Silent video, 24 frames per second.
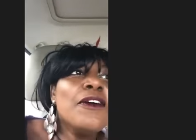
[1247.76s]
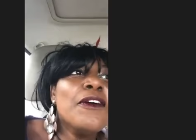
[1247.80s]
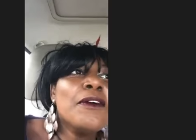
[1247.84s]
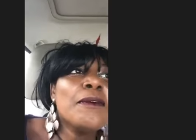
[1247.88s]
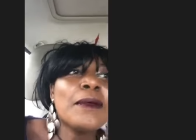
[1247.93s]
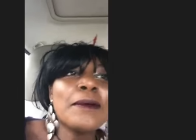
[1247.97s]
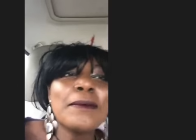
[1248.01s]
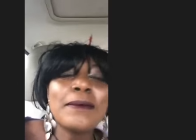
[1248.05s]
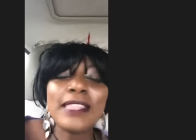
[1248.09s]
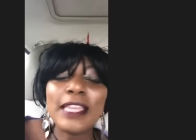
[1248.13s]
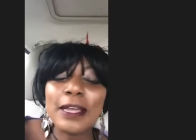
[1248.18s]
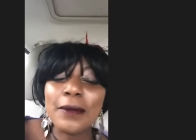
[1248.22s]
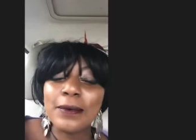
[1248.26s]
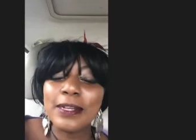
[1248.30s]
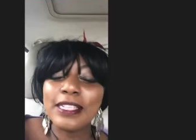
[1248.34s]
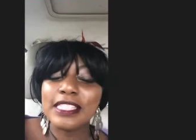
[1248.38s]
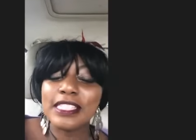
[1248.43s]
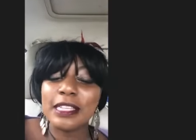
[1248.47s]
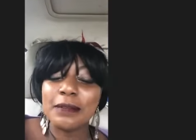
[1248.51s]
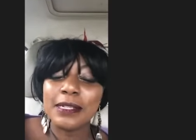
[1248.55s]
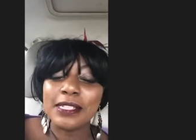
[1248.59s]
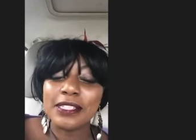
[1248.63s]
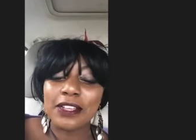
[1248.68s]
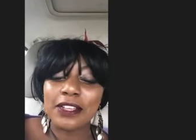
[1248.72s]
Remember that
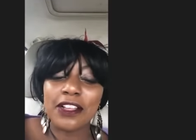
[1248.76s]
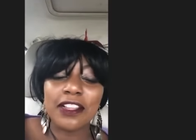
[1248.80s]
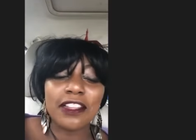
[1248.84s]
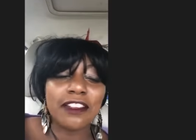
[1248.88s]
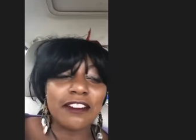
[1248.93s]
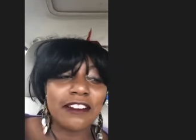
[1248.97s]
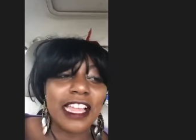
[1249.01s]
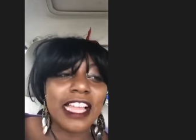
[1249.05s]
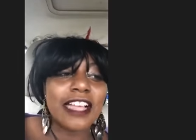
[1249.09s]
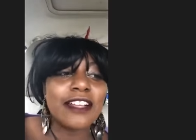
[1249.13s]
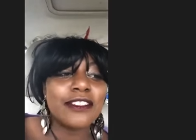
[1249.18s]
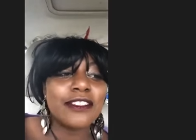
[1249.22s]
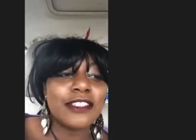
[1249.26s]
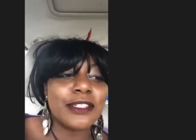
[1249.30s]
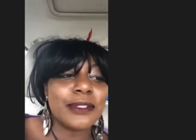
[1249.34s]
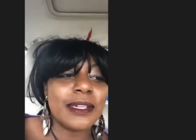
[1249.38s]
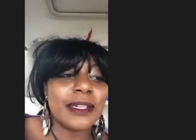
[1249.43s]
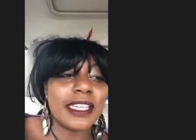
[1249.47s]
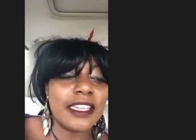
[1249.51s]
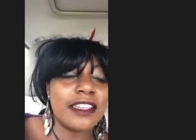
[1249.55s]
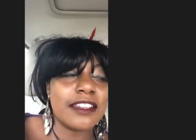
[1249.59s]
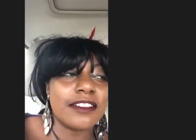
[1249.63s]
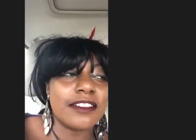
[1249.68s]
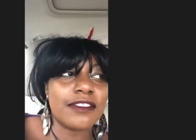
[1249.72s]
wisdom is all around you
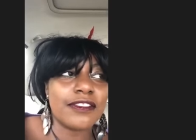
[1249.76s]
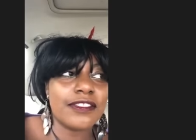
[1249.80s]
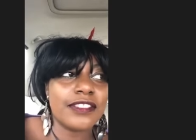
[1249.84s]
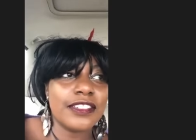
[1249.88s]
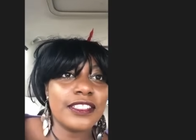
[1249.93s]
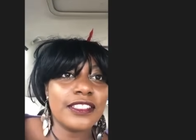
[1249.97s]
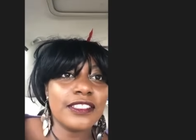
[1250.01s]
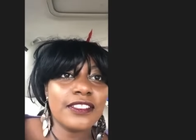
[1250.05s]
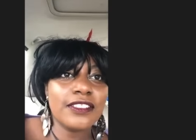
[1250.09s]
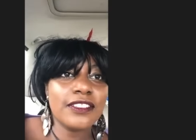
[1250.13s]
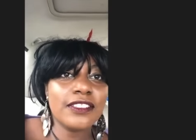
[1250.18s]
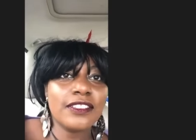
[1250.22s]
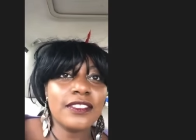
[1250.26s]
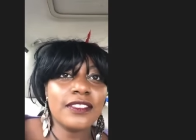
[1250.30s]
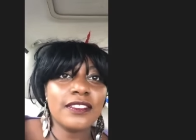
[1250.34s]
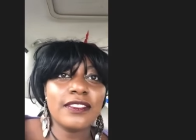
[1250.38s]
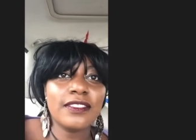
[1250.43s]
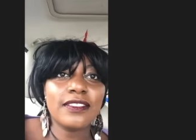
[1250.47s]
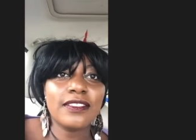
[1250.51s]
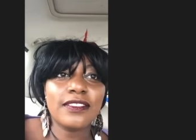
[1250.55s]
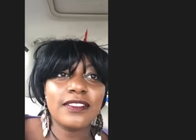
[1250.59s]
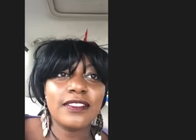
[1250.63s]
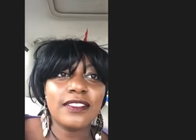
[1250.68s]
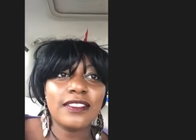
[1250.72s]
if you're open to
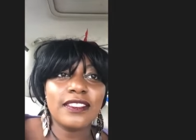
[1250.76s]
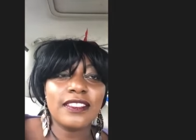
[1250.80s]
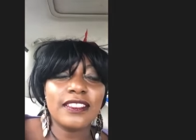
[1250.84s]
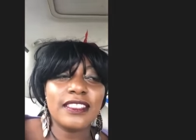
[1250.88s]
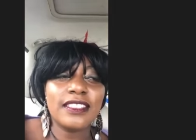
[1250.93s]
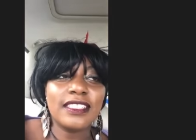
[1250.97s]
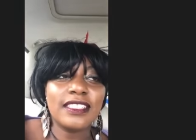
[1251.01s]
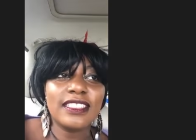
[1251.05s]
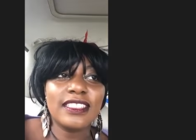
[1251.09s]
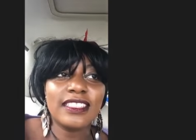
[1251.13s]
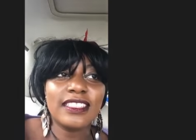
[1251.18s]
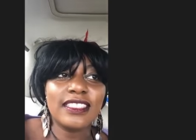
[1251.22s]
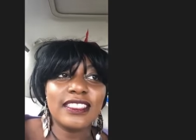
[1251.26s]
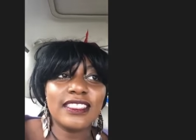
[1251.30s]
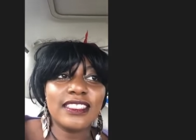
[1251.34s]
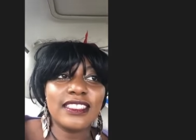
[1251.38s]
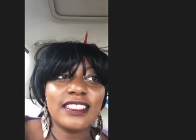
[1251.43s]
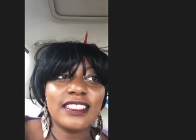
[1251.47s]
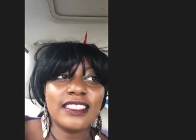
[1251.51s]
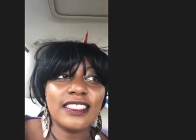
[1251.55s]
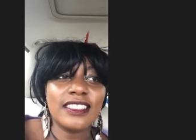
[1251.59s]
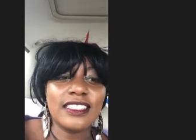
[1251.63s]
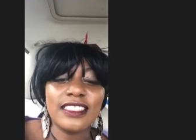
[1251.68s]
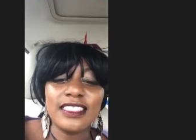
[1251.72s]
finding it and
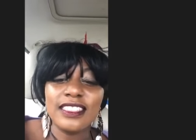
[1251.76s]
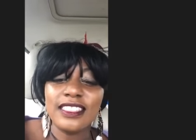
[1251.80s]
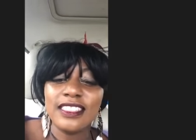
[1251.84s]
accepting it.